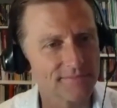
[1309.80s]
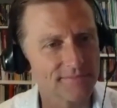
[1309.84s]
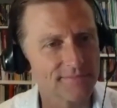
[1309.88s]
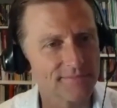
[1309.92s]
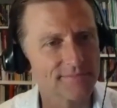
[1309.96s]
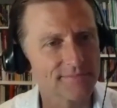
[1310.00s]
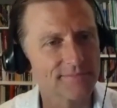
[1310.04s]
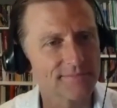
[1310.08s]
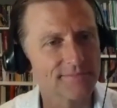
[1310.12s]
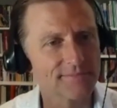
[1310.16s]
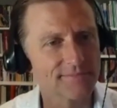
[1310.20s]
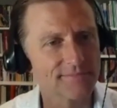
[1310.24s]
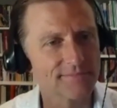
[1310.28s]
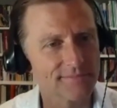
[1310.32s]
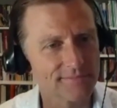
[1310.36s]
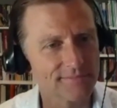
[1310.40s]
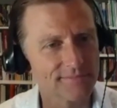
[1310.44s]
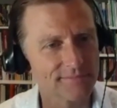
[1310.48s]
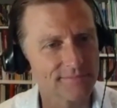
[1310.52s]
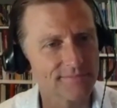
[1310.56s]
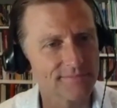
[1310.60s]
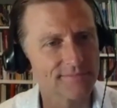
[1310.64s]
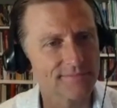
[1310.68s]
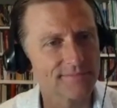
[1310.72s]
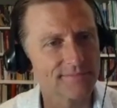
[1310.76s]

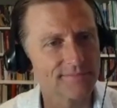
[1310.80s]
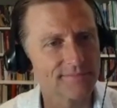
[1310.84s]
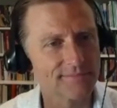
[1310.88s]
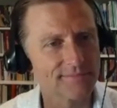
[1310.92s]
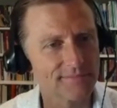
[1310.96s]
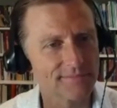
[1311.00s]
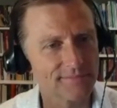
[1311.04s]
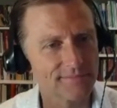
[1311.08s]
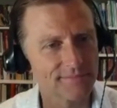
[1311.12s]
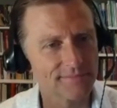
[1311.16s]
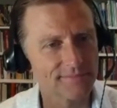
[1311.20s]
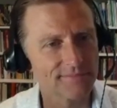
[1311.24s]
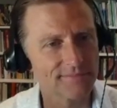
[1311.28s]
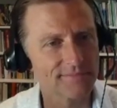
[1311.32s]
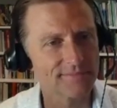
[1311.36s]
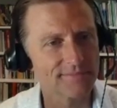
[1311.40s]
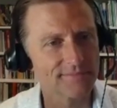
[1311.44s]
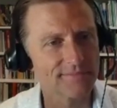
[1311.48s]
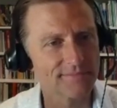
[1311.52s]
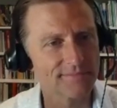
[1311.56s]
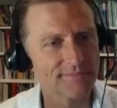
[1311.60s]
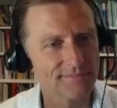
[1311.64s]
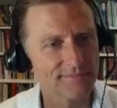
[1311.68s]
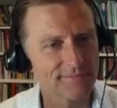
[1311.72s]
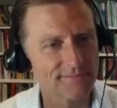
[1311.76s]

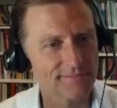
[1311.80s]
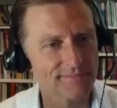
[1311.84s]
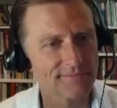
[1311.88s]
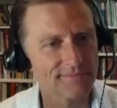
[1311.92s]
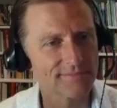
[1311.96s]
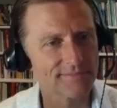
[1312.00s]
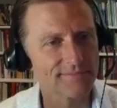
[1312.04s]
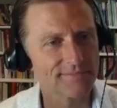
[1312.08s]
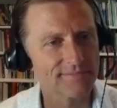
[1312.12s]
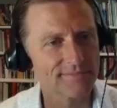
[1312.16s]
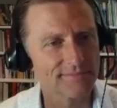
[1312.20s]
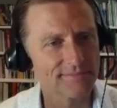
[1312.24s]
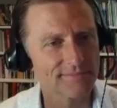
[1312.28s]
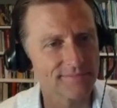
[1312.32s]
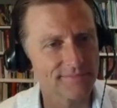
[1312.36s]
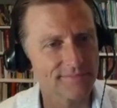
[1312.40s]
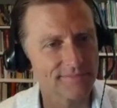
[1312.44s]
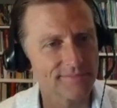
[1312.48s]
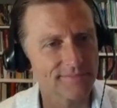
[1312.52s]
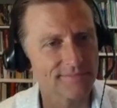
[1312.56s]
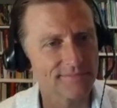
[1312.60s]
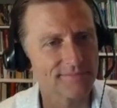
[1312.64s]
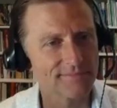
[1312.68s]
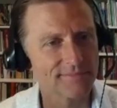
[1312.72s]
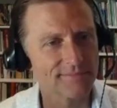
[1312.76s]

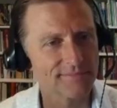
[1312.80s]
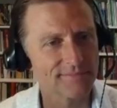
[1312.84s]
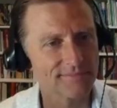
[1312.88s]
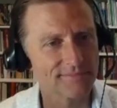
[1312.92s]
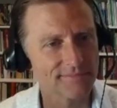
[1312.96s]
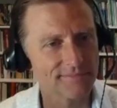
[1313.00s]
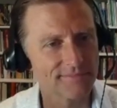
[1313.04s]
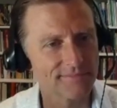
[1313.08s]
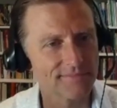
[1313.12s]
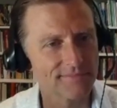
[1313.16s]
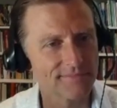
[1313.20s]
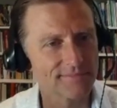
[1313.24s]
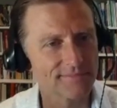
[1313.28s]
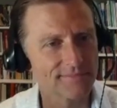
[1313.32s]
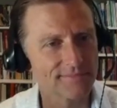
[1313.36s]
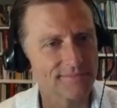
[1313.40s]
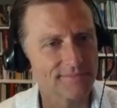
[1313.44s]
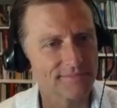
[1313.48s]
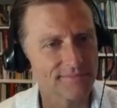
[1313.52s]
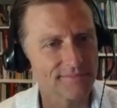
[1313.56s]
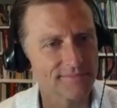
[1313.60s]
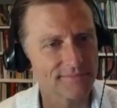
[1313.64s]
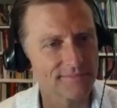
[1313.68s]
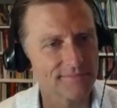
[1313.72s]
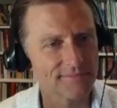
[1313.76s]

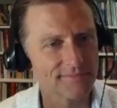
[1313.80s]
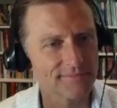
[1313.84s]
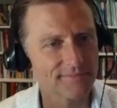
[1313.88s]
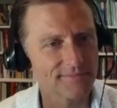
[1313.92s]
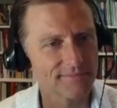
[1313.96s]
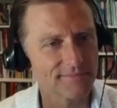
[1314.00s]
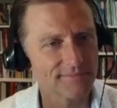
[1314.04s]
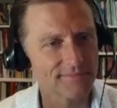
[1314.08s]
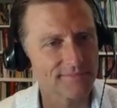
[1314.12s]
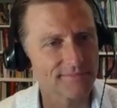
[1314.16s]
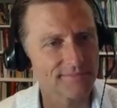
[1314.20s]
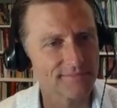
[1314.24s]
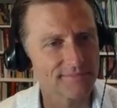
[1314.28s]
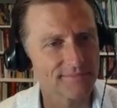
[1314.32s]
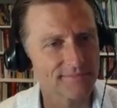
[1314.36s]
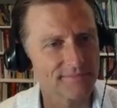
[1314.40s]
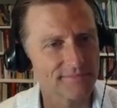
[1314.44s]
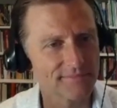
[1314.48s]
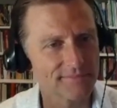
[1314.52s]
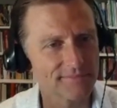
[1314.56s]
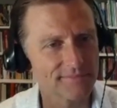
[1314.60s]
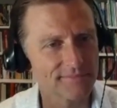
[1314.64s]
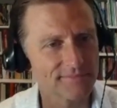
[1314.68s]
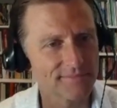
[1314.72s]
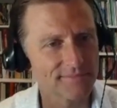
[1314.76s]

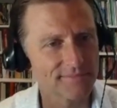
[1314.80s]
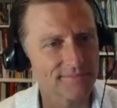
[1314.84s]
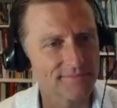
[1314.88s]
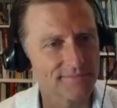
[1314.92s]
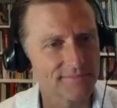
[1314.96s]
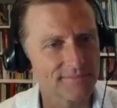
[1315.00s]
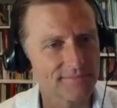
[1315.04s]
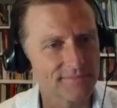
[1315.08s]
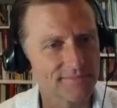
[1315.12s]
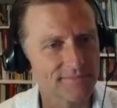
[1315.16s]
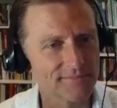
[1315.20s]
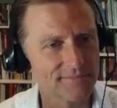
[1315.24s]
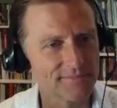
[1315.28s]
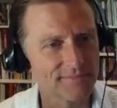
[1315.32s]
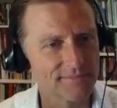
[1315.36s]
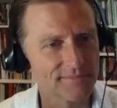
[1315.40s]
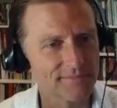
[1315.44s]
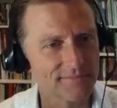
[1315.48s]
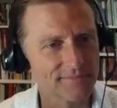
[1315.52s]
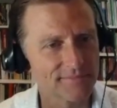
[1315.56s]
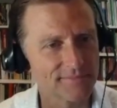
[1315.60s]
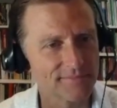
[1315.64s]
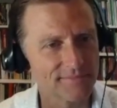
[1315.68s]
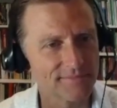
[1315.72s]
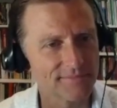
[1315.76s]

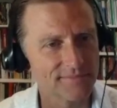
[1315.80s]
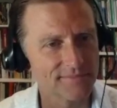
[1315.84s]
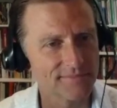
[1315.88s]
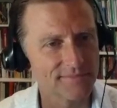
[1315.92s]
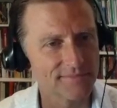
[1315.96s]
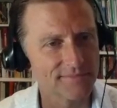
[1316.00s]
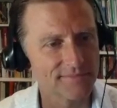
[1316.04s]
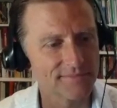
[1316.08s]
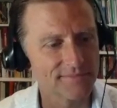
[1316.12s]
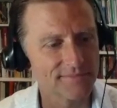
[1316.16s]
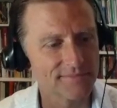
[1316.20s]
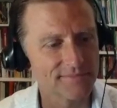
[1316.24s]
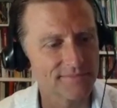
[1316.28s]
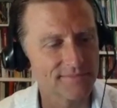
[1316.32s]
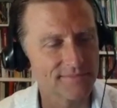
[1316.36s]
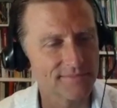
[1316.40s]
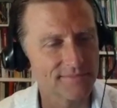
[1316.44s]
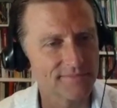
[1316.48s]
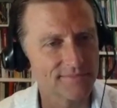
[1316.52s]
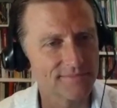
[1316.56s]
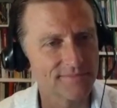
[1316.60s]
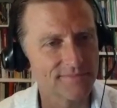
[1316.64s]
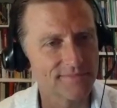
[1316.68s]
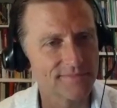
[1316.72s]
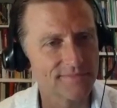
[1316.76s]

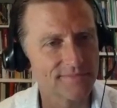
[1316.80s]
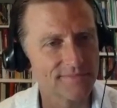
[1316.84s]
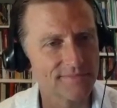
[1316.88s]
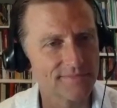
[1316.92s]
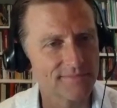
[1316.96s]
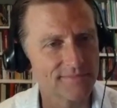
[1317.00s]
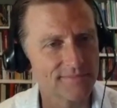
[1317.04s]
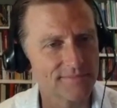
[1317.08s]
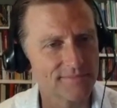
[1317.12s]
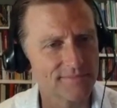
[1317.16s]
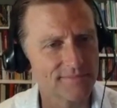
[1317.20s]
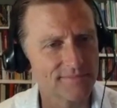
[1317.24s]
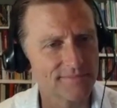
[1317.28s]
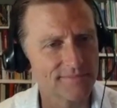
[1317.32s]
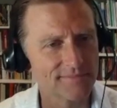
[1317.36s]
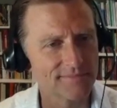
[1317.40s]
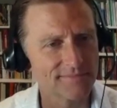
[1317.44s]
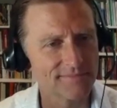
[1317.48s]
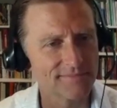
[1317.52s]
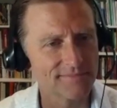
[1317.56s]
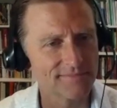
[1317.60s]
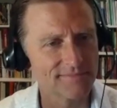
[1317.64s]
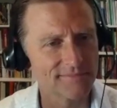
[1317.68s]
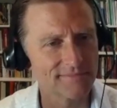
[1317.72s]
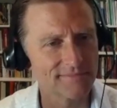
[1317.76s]
(silent)